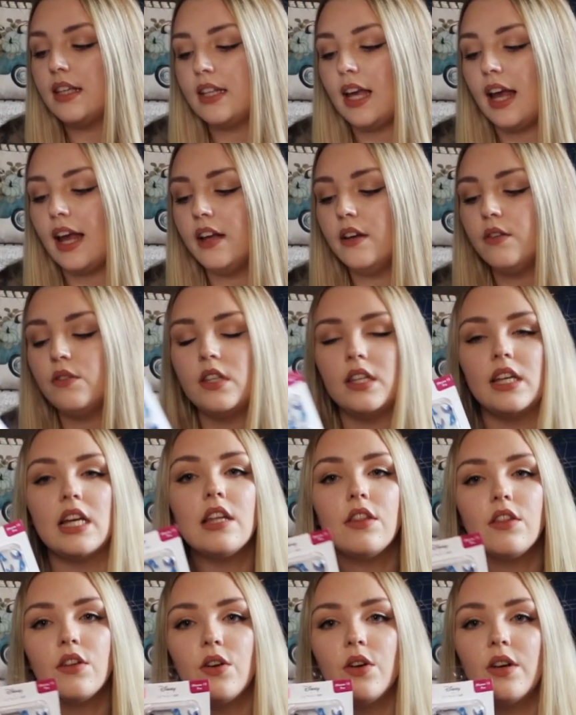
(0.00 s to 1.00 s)
kind of
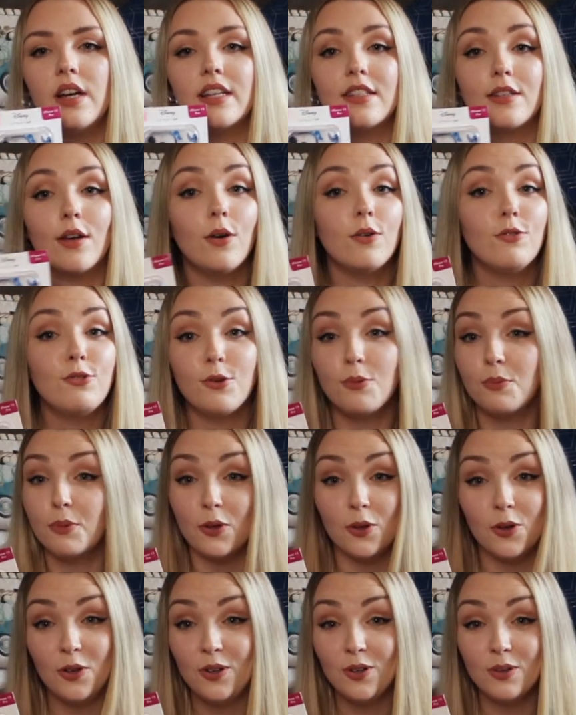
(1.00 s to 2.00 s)
see-through. It's also
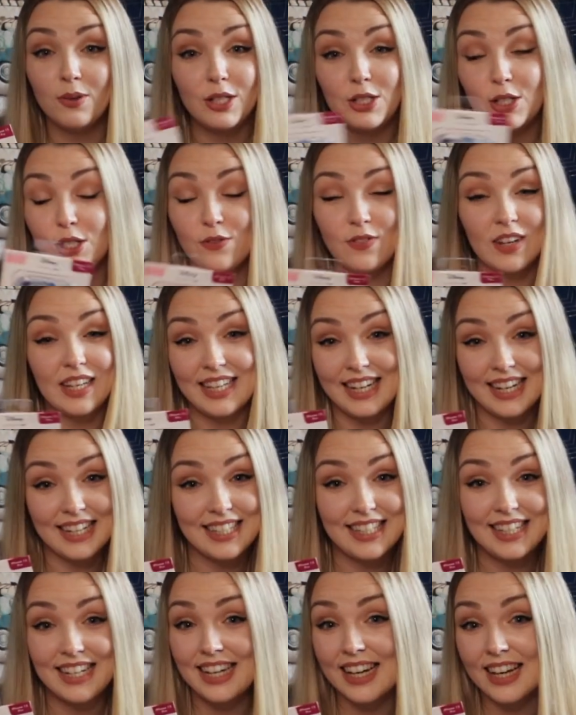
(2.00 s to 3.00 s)
blue, which is
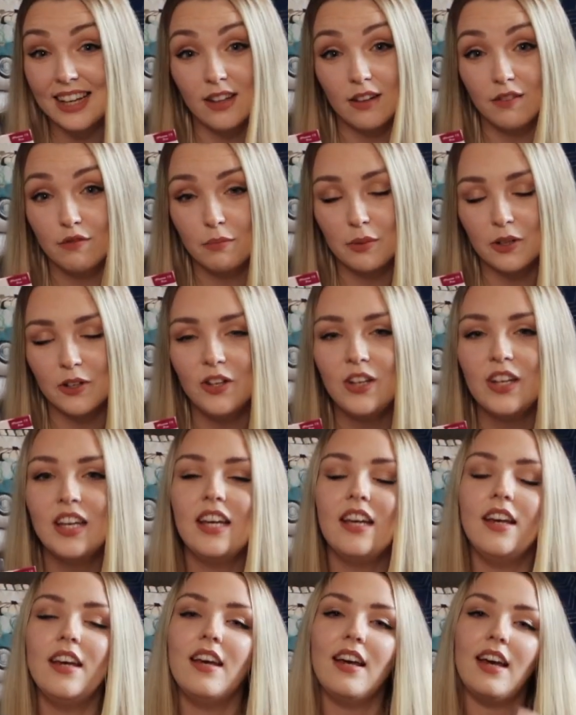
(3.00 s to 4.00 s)
fantastic. I love blue,
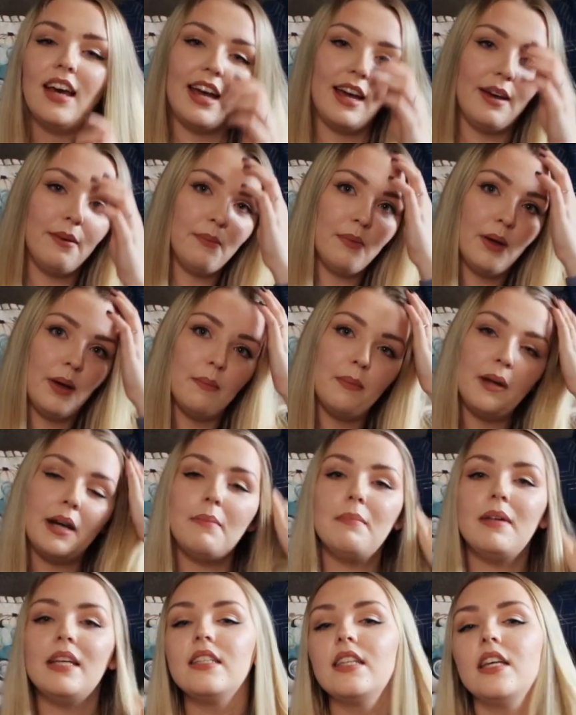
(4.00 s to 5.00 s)
but it
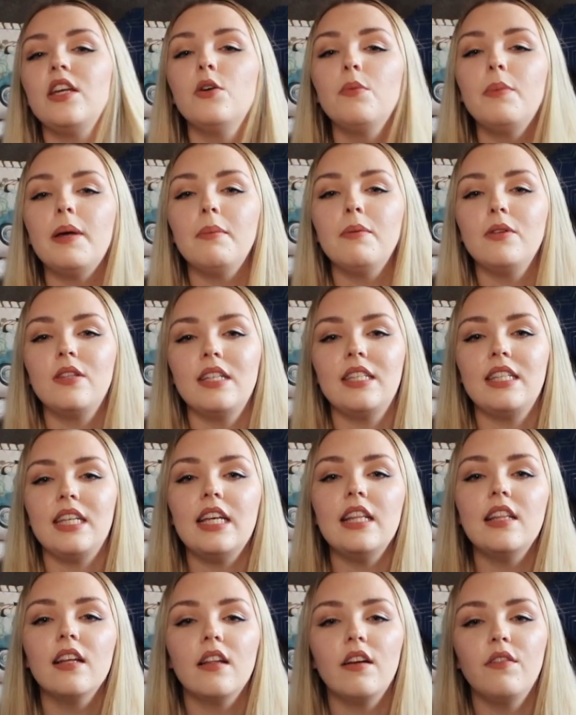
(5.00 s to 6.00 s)
means that you'll be able to
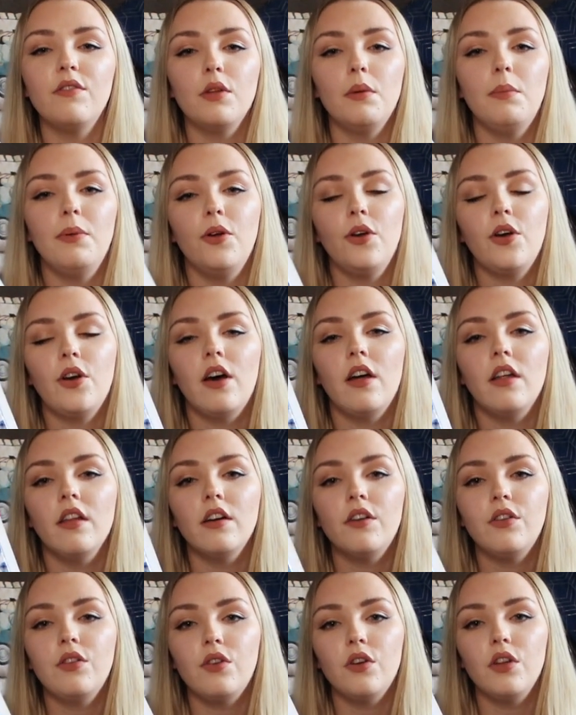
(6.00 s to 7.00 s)
see the lovely blue
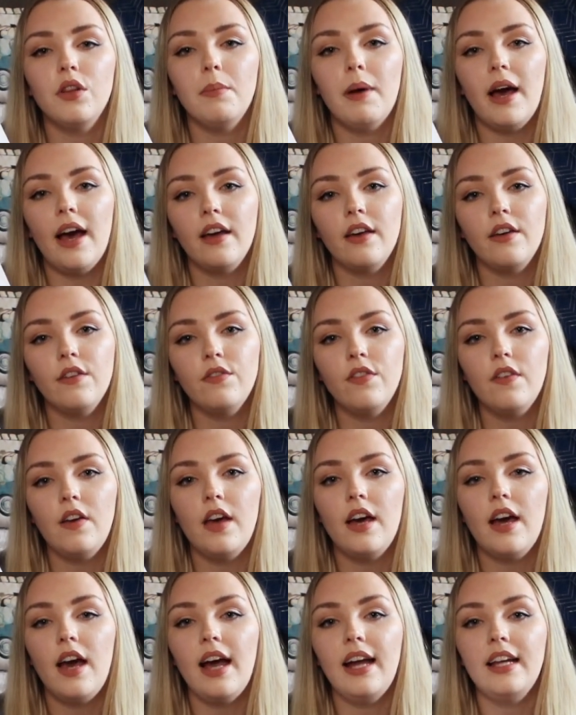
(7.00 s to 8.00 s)
colour through the back of
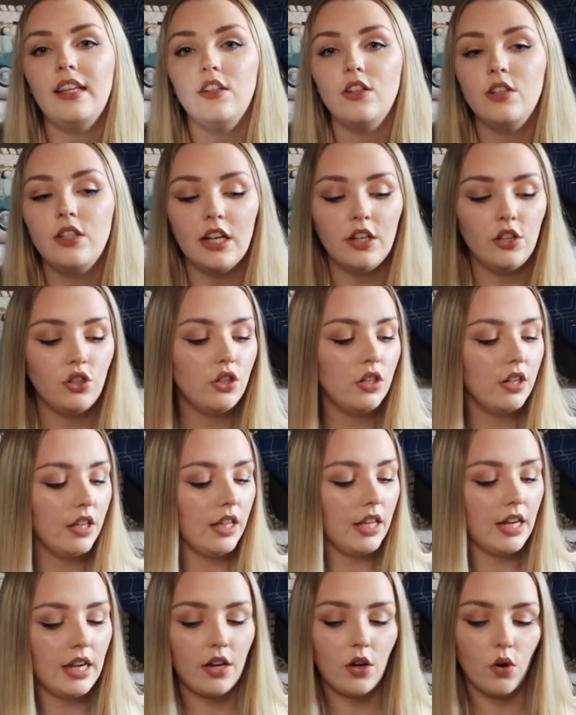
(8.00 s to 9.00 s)
it. I
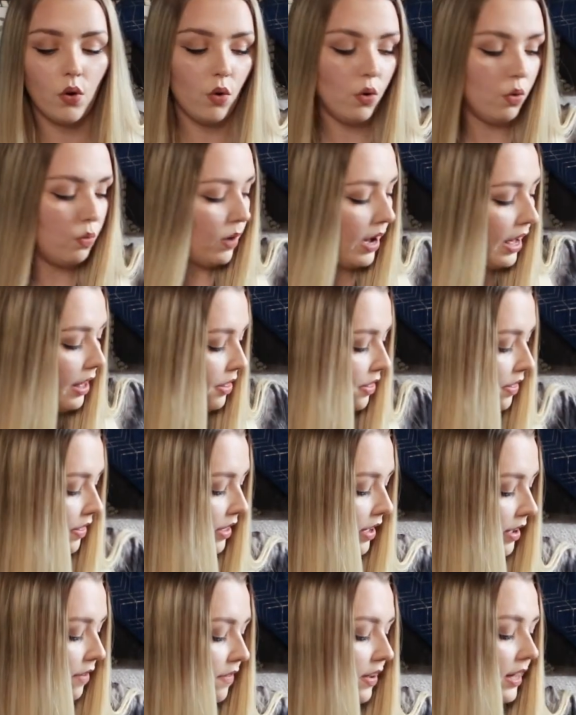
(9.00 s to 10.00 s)
traditionally go with,
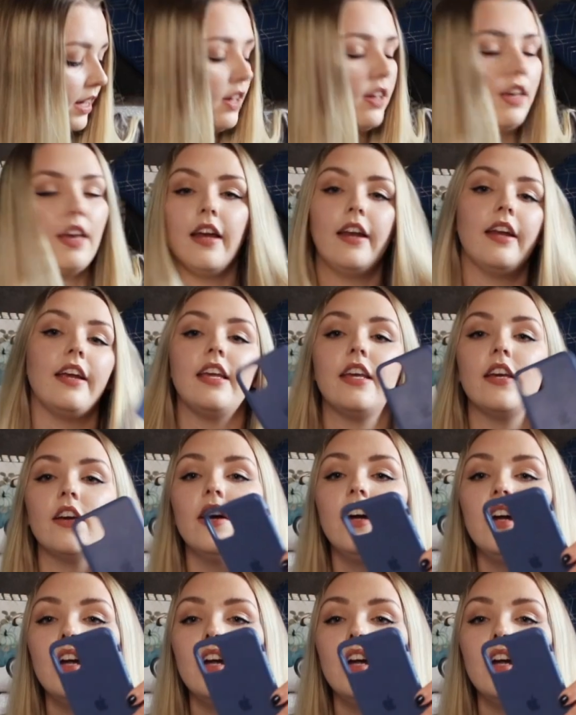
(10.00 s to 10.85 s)
if I could get it here,